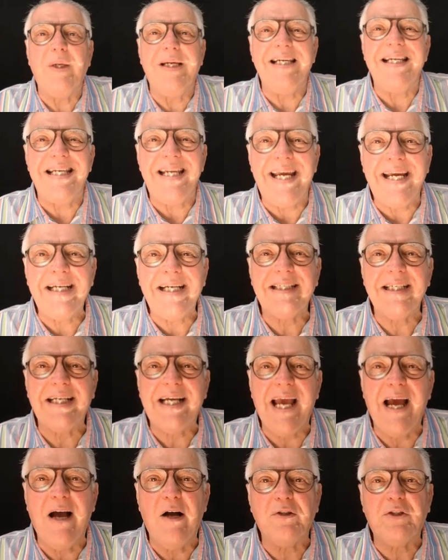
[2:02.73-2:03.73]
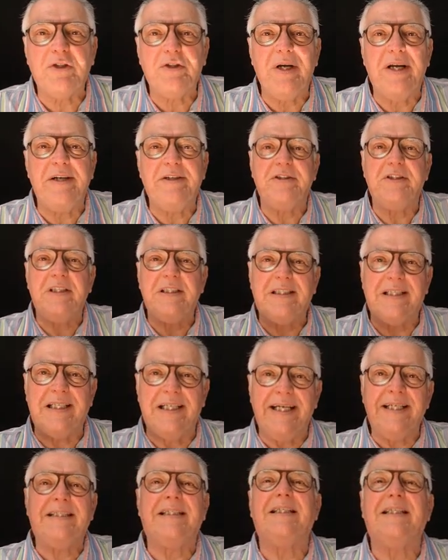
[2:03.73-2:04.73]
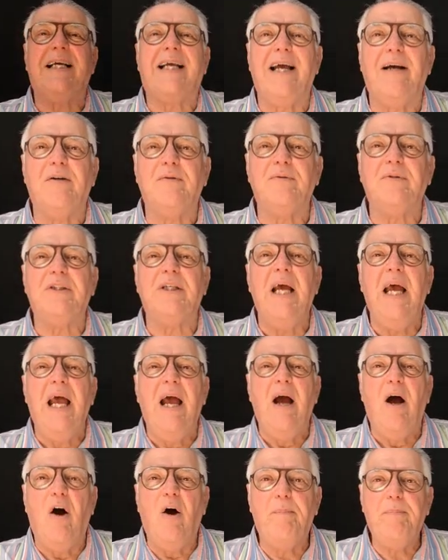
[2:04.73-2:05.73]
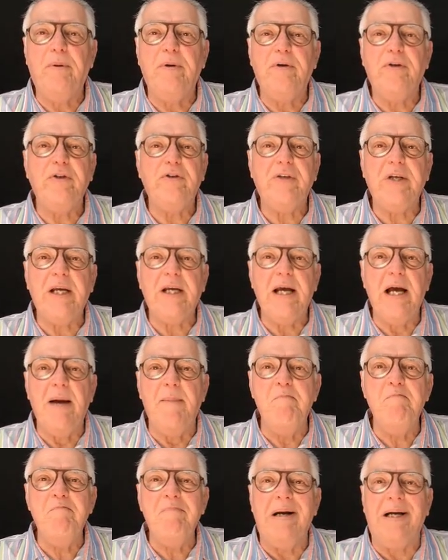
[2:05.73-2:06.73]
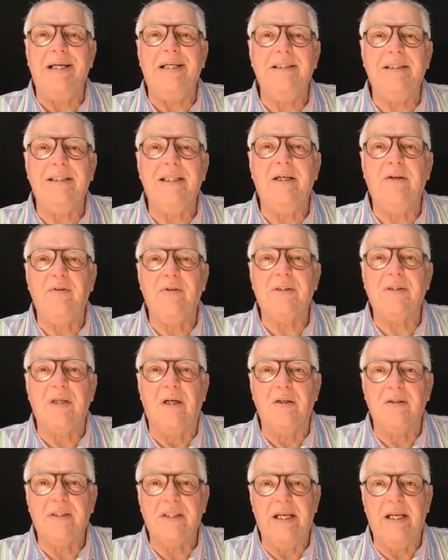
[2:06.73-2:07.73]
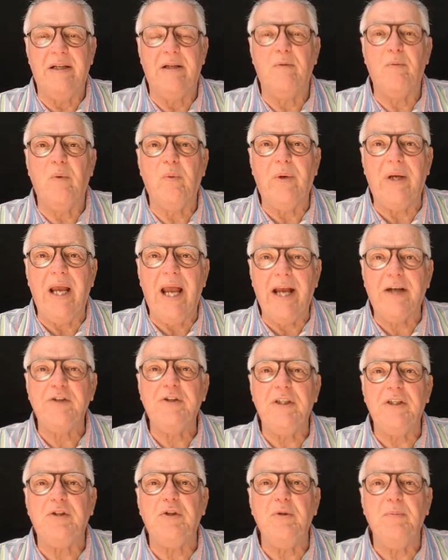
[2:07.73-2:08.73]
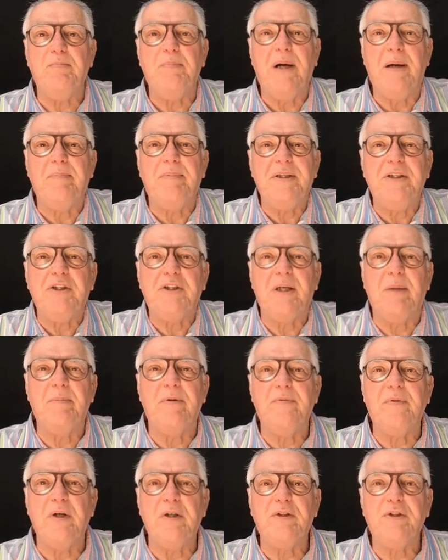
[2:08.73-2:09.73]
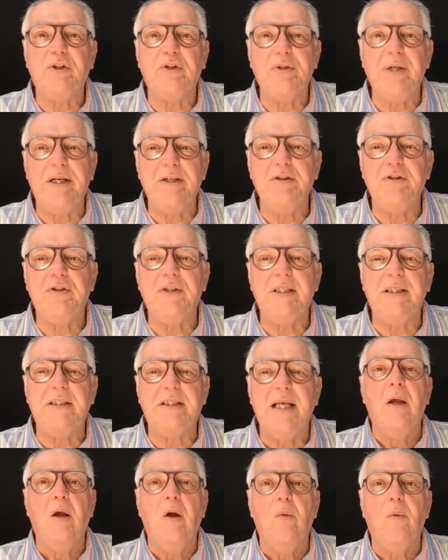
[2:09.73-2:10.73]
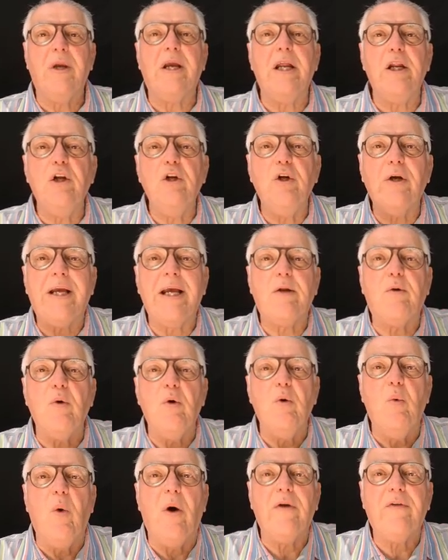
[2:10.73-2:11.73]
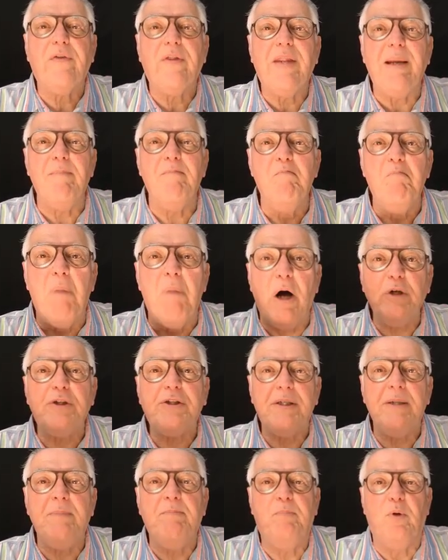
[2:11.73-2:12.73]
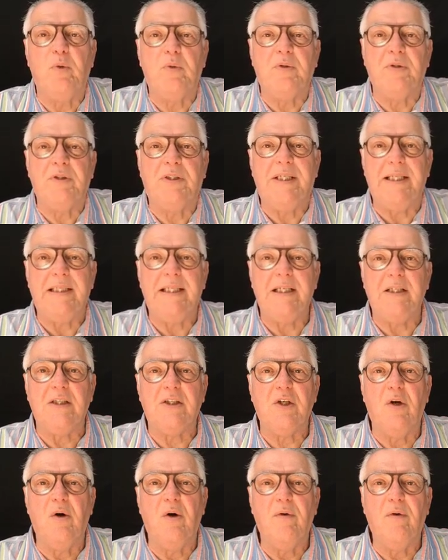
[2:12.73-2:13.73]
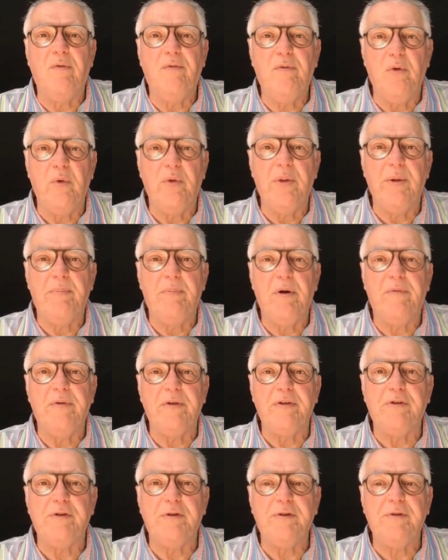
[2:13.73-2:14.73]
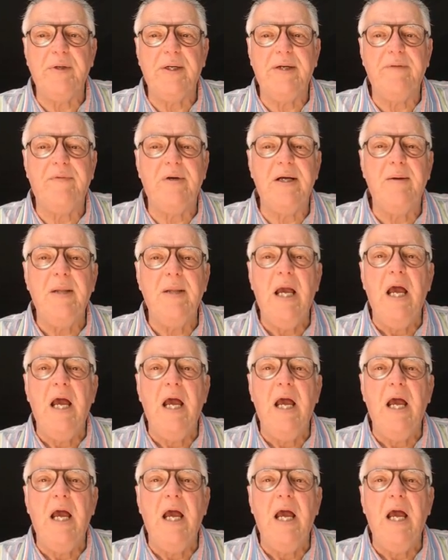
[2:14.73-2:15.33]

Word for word: linked account strategies. Linked accounts are producing amazing results, and we actually do publish some of those strategies. We're going to look at what the most important settings are for the Profit Retriever.